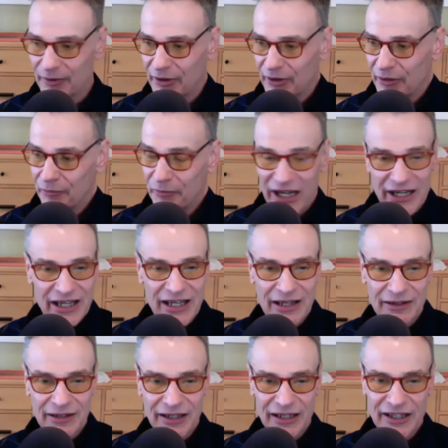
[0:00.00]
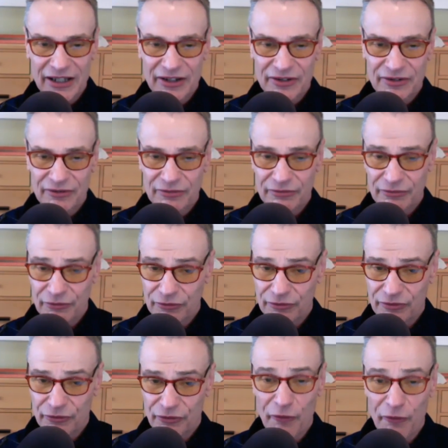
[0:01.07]
media is,
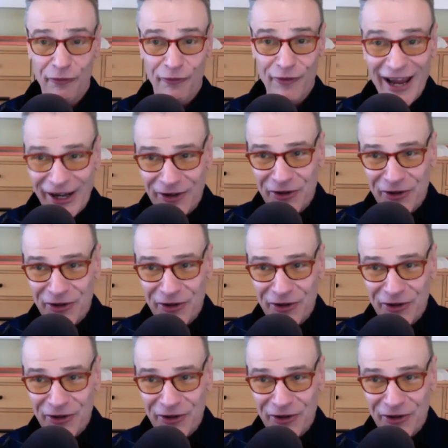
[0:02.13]
the fake